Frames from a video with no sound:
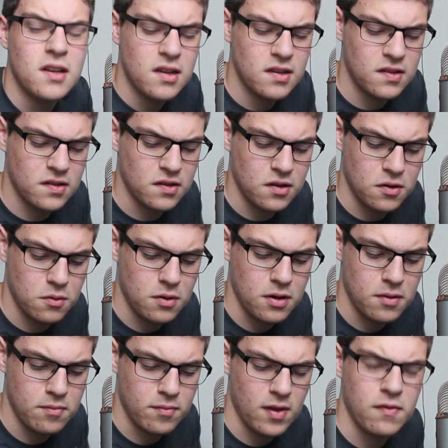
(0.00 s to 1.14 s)

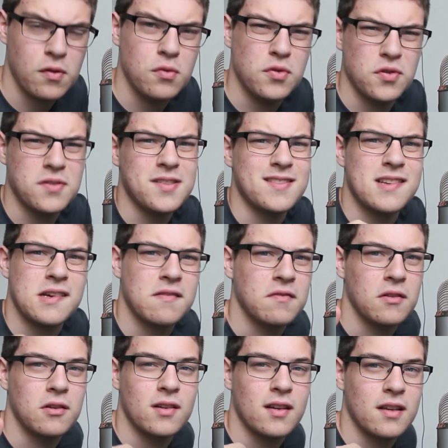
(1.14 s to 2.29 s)
So if you enjoyed the tech
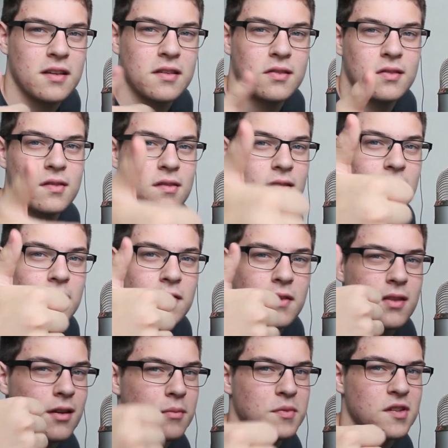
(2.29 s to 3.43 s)
vlog, I guess leave a
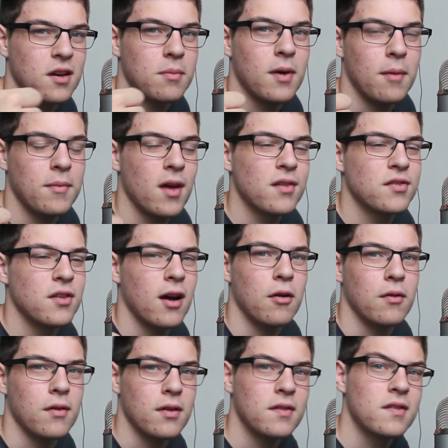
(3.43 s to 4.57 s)
thumbs up. I'm not sure how
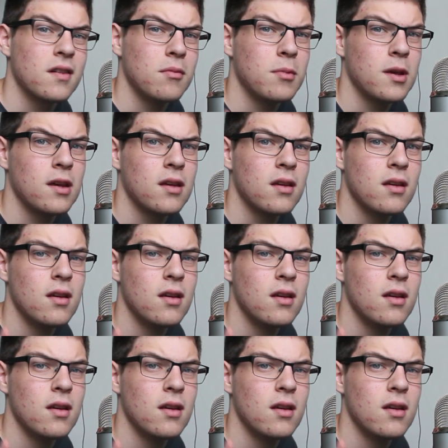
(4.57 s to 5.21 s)
good it's going to be.